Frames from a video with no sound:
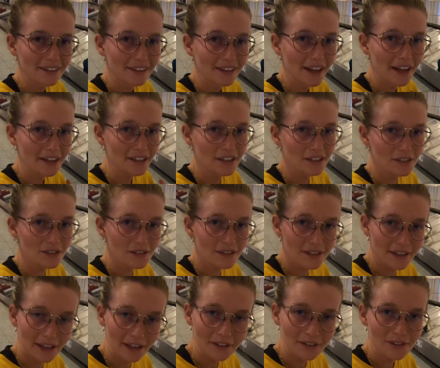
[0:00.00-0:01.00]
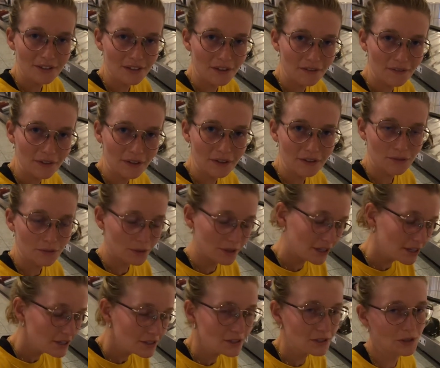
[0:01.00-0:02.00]
I need to tell you something really
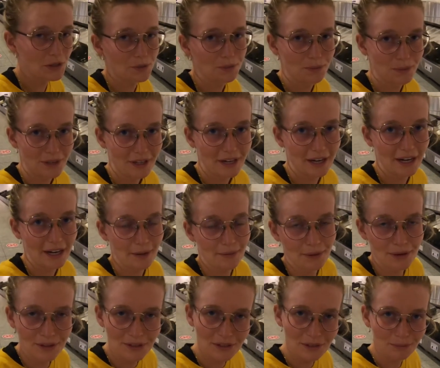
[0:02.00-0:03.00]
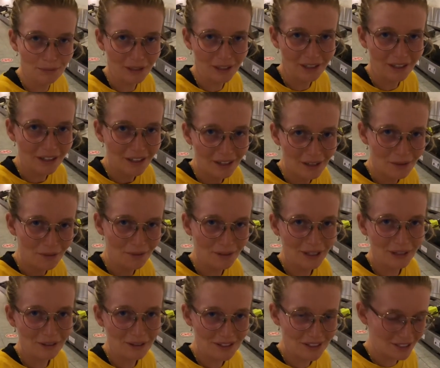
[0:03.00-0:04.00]
stupid that happened to me when I
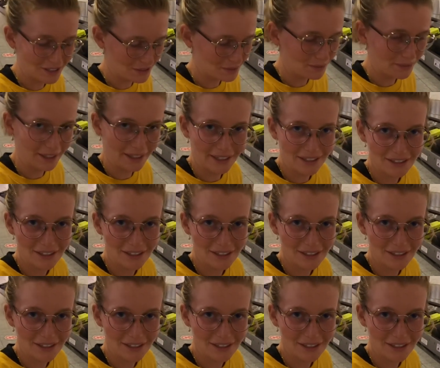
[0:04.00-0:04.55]
was in the plane.